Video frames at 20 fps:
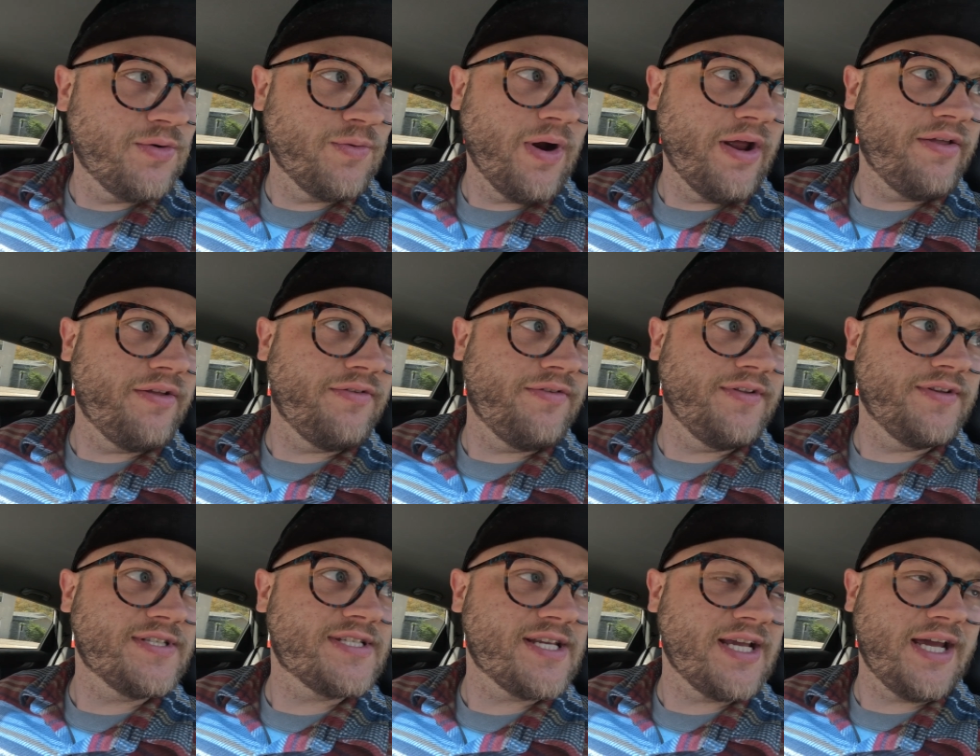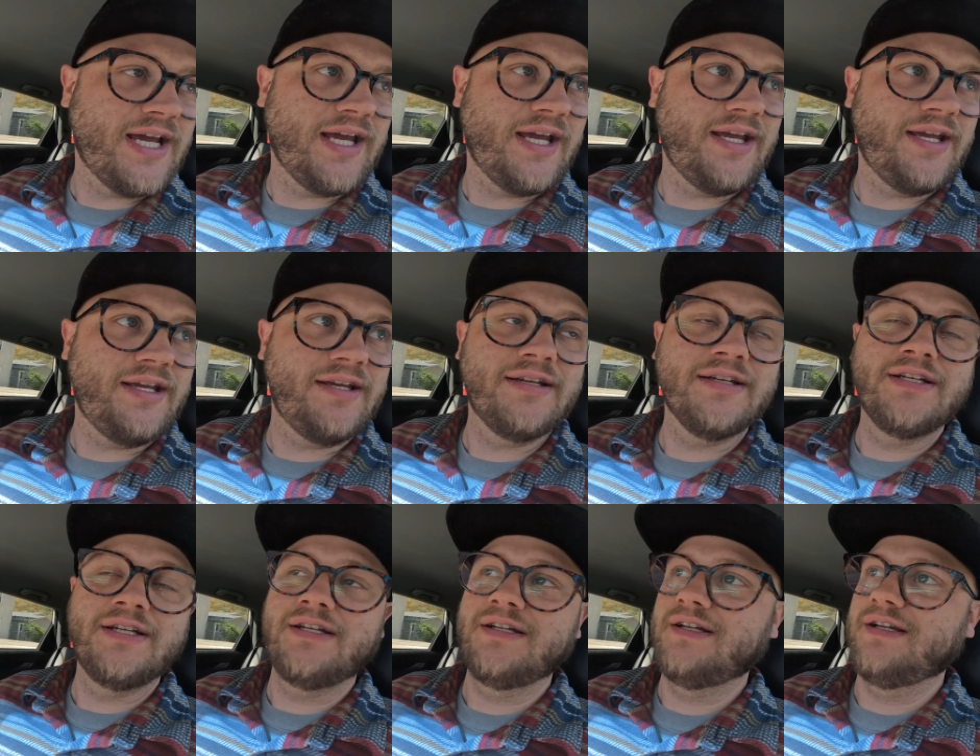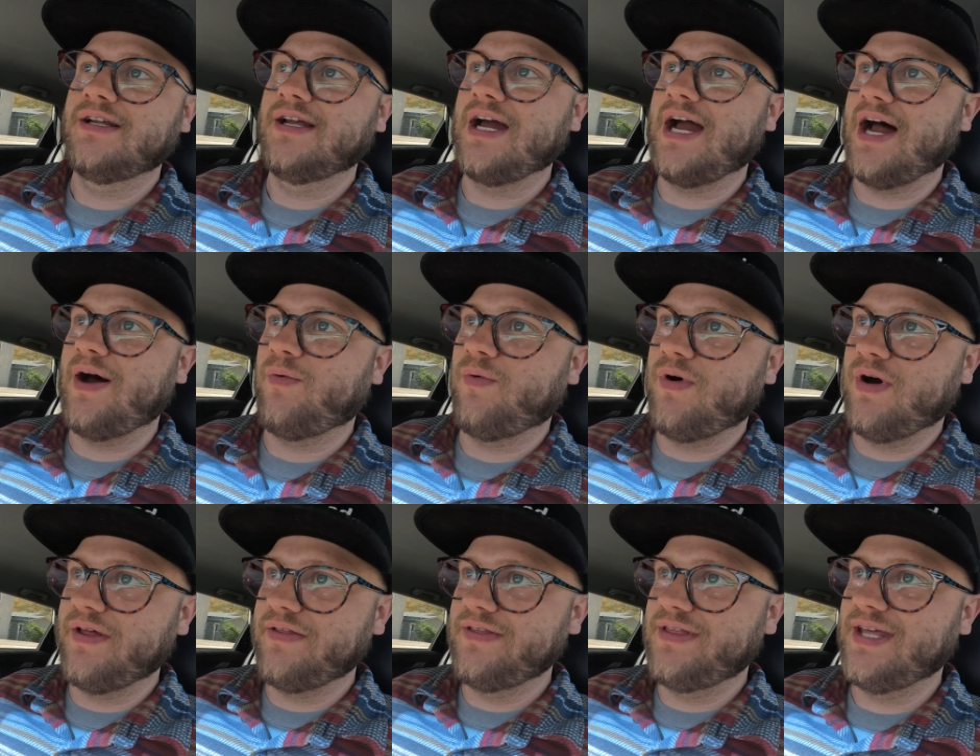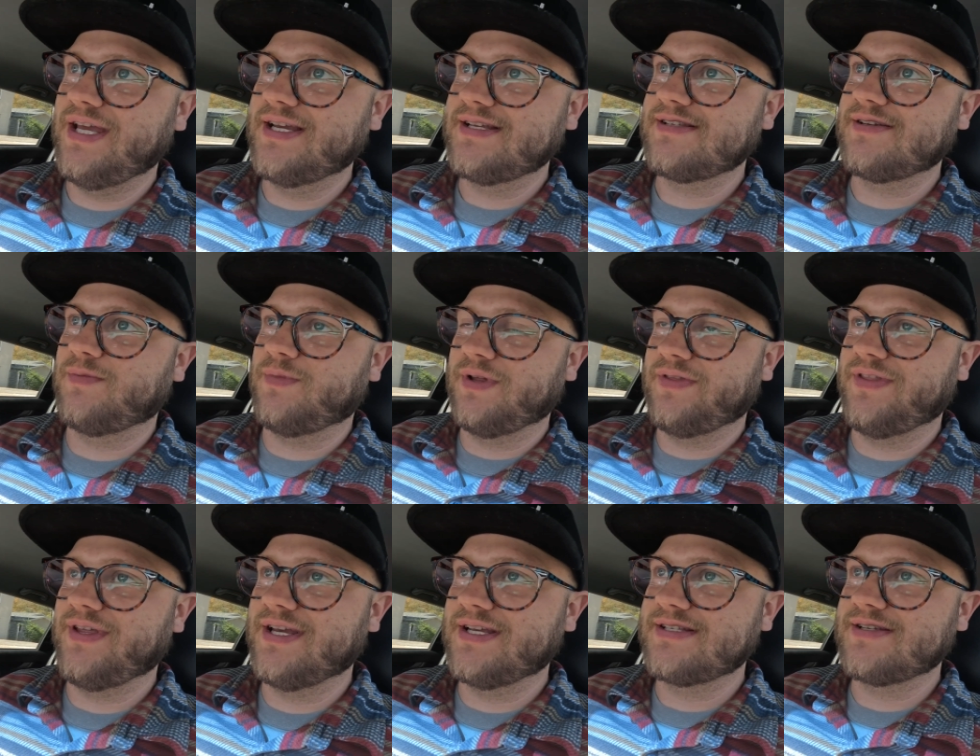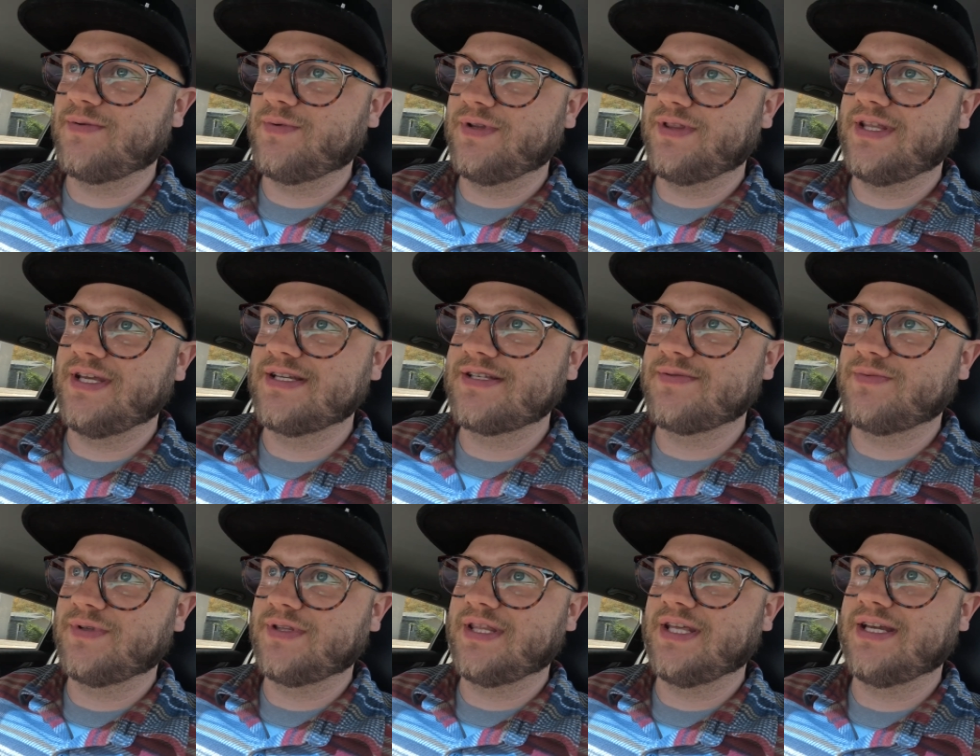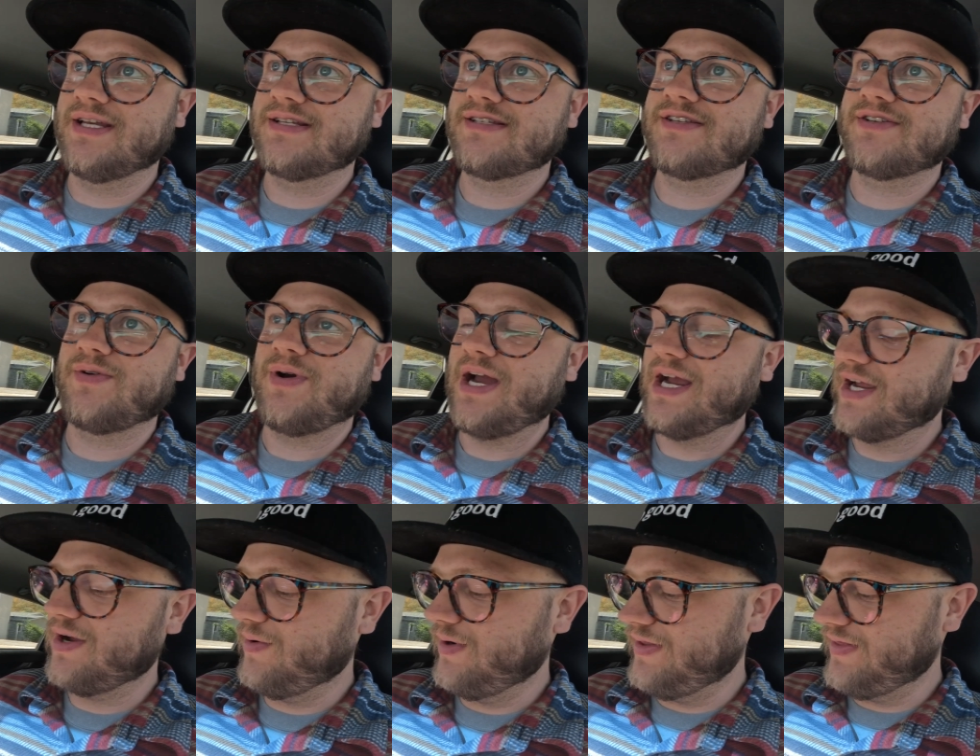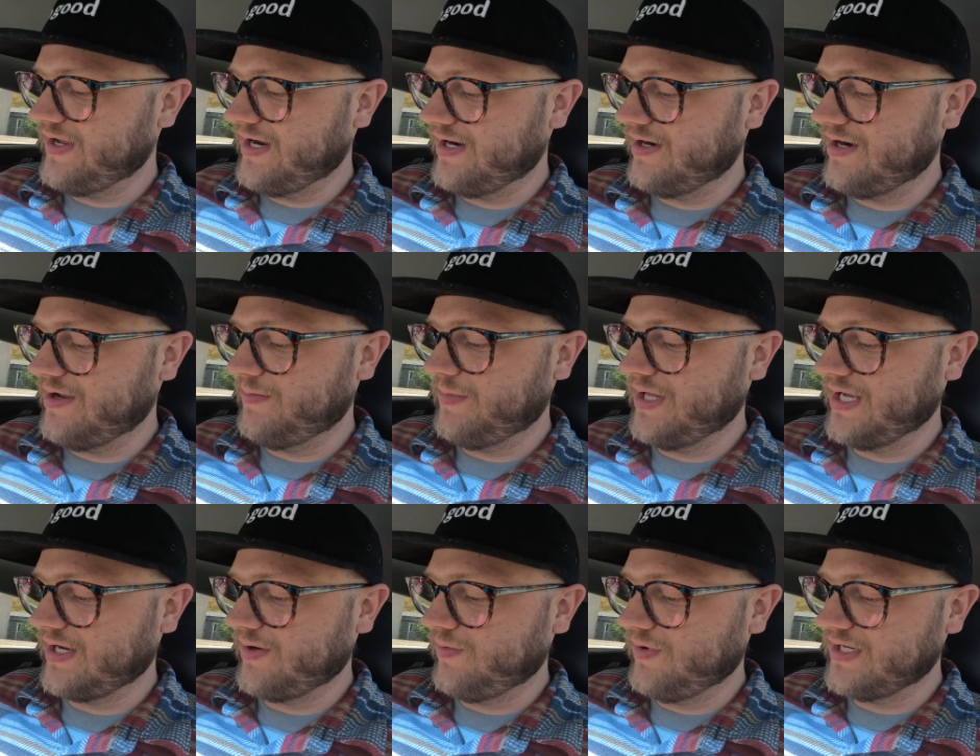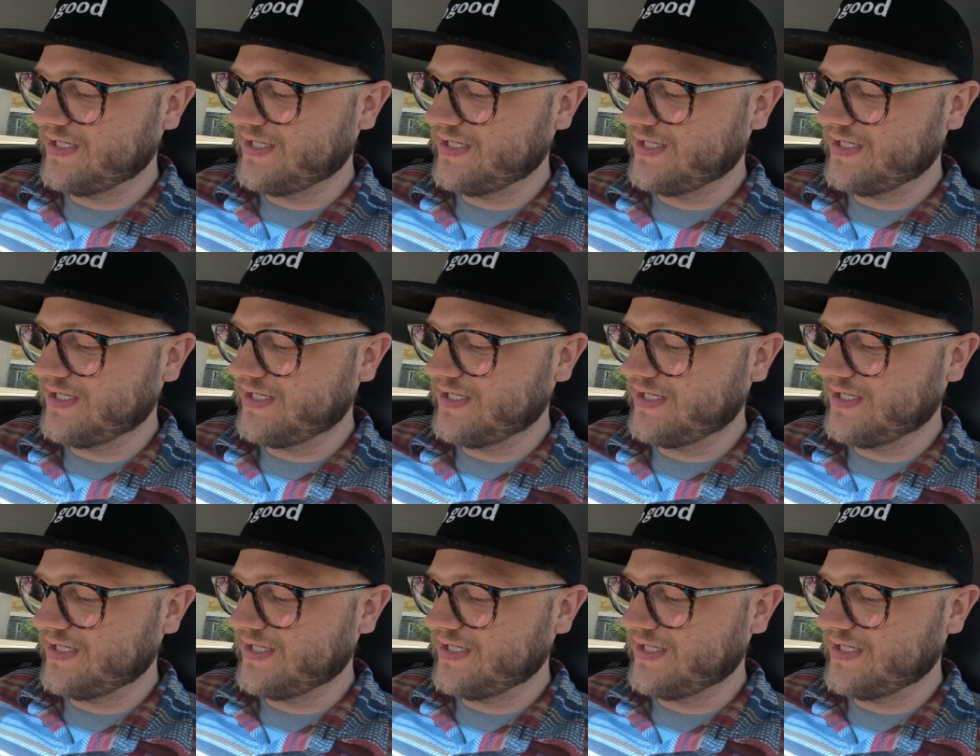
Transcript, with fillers: rather than say, I want this, I want this, I want this, I want this. So I go in there and I'm like, I